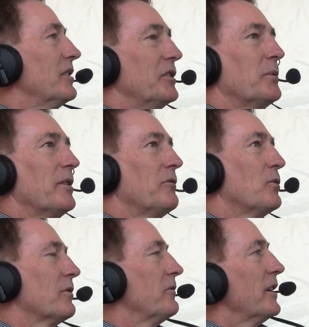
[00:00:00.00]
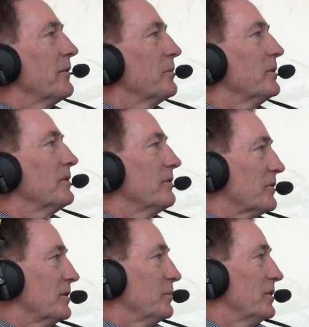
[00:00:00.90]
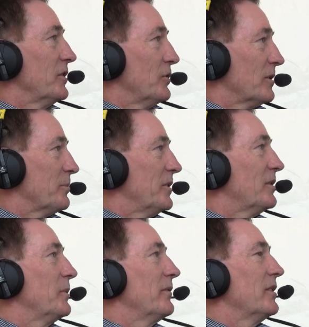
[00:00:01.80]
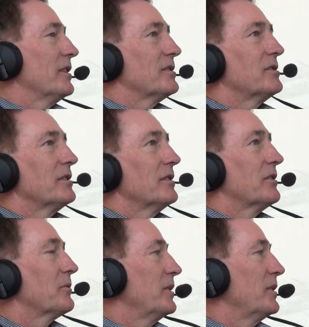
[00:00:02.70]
I think we have four or five from, from uh, Europe, and we've got uh,